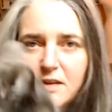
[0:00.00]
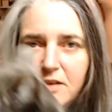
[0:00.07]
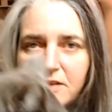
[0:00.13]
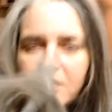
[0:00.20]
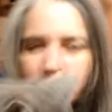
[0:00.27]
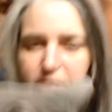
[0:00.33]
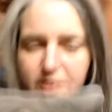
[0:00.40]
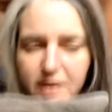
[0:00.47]

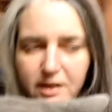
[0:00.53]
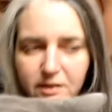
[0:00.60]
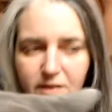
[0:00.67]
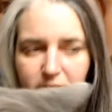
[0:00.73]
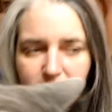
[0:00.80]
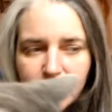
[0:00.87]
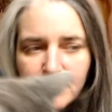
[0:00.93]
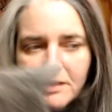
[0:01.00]
Turn around.
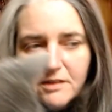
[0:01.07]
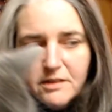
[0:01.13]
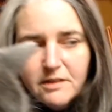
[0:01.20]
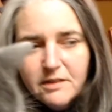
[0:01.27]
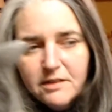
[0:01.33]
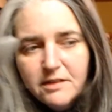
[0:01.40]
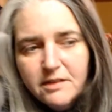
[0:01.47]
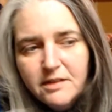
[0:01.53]

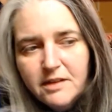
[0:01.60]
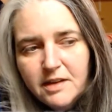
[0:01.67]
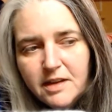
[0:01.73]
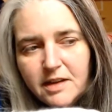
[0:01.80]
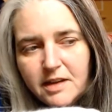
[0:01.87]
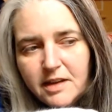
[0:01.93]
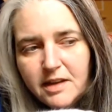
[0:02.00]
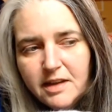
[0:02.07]
Say
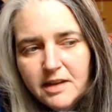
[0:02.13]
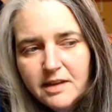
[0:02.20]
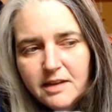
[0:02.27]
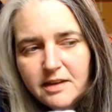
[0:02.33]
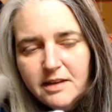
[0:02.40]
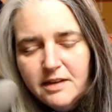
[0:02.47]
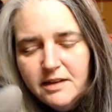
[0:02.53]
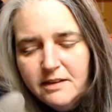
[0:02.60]
hi.
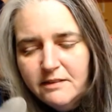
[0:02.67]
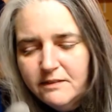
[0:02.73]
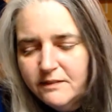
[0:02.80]
No?